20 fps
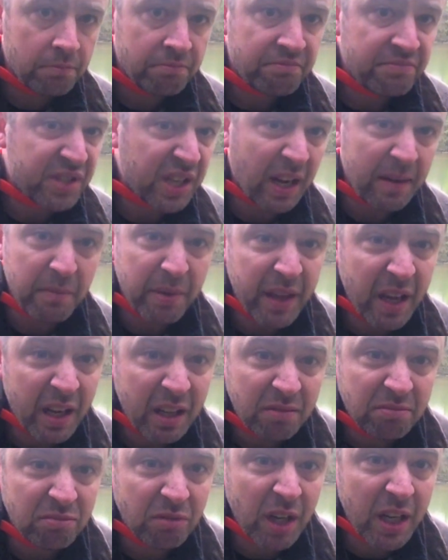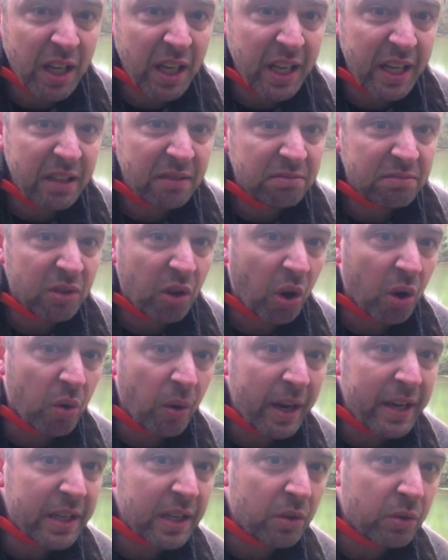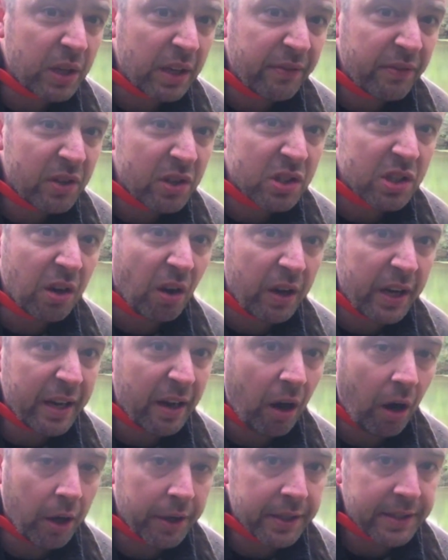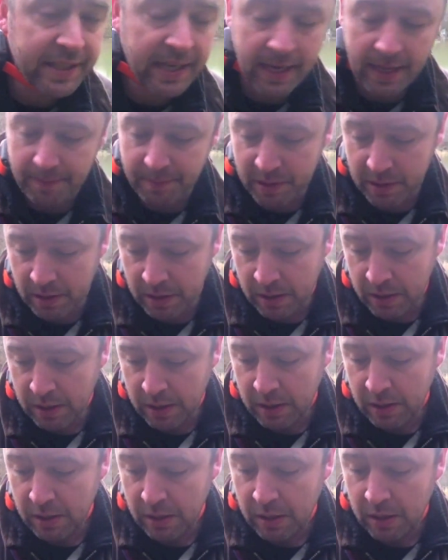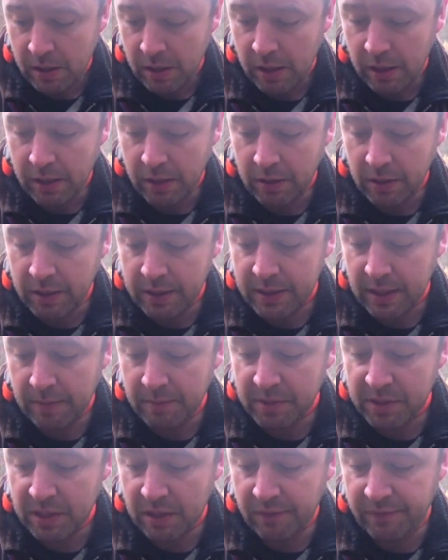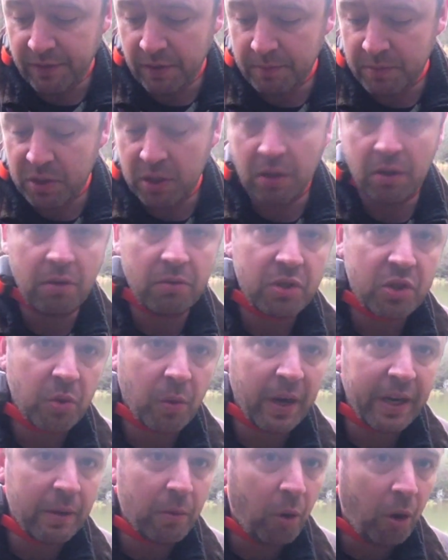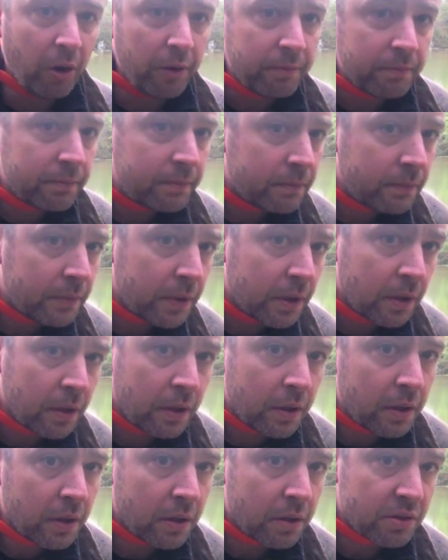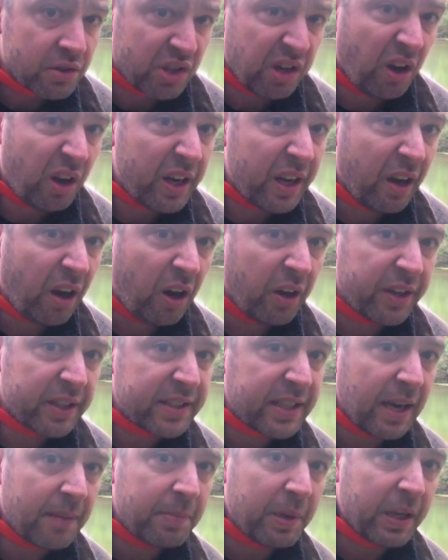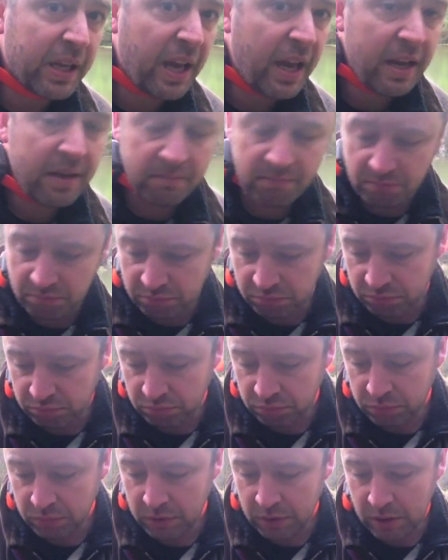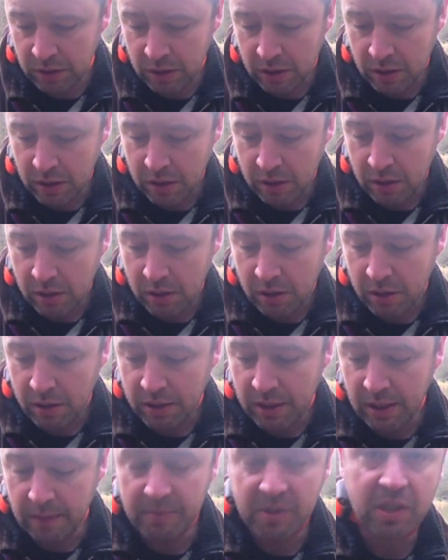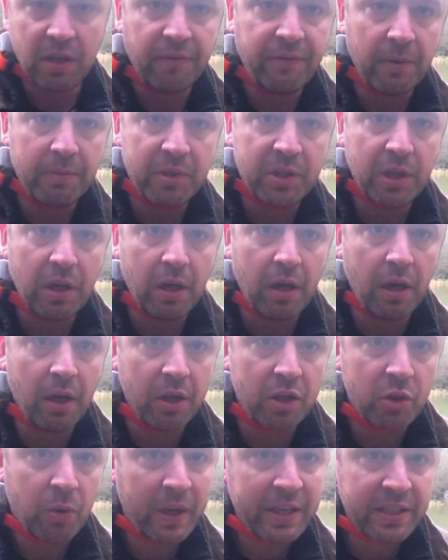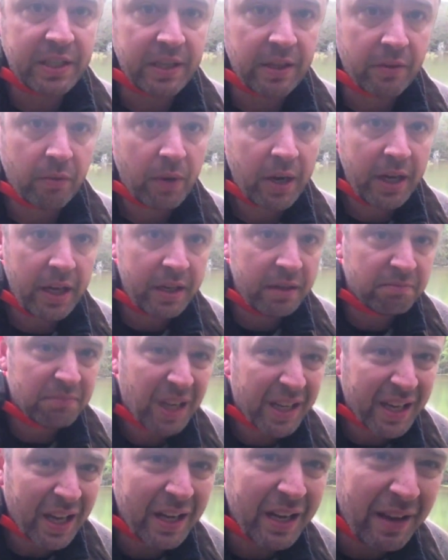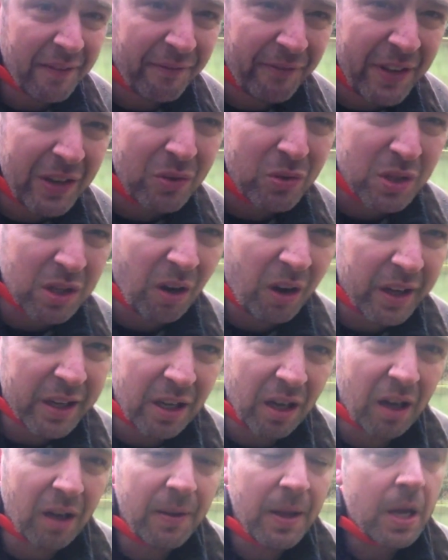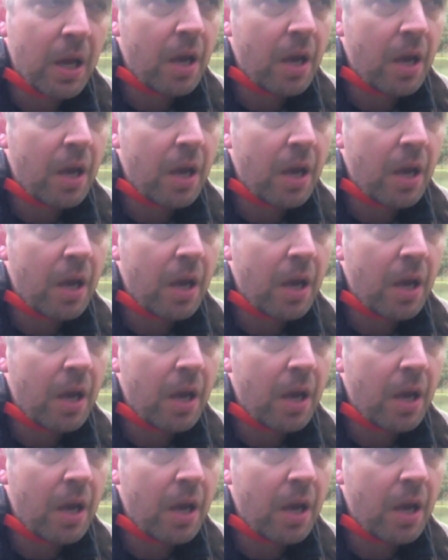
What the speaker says: Same thing, really, not a great deal different, slightly harder tap. And I'm going to take myself up to 21, slightly harder tap again. Take myself up to 23. Again, it feels like a,